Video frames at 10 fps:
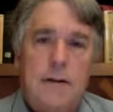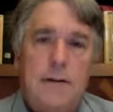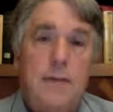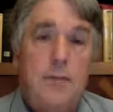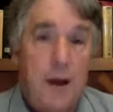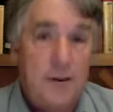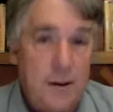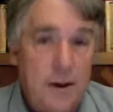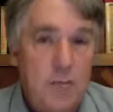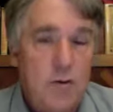The
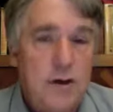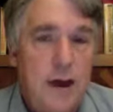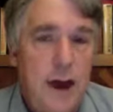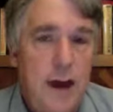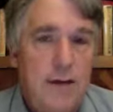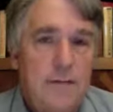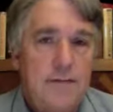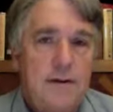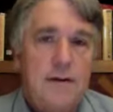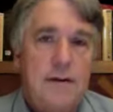president would cave.
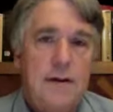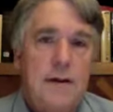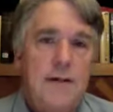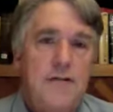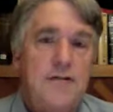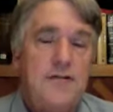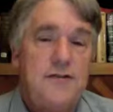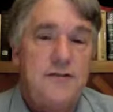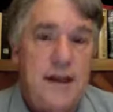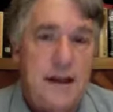The
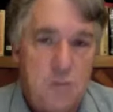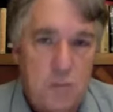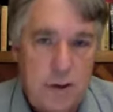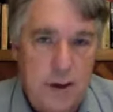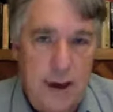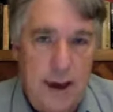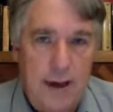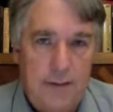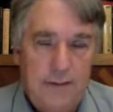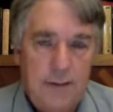Senate would
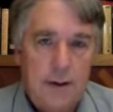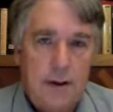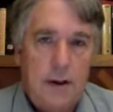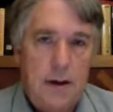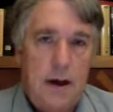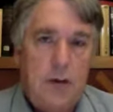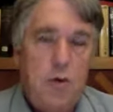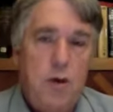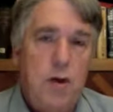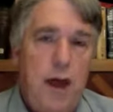cave. And
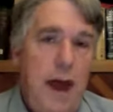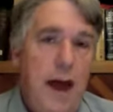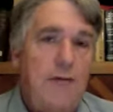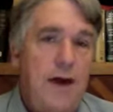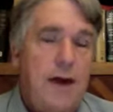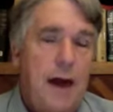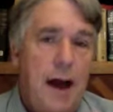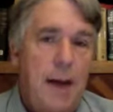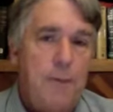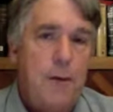we would have a
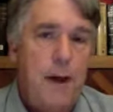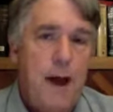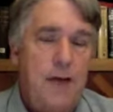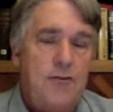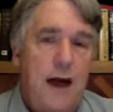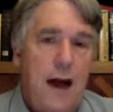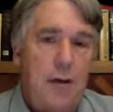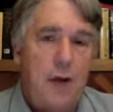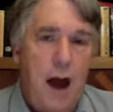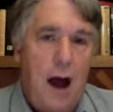compromise
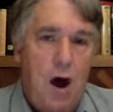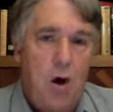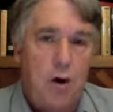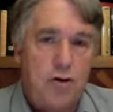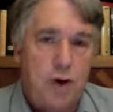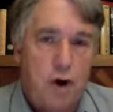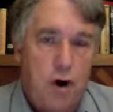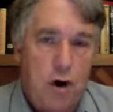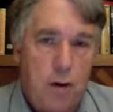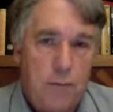on our
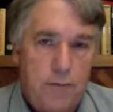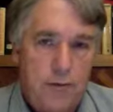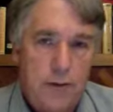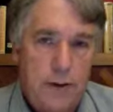terms.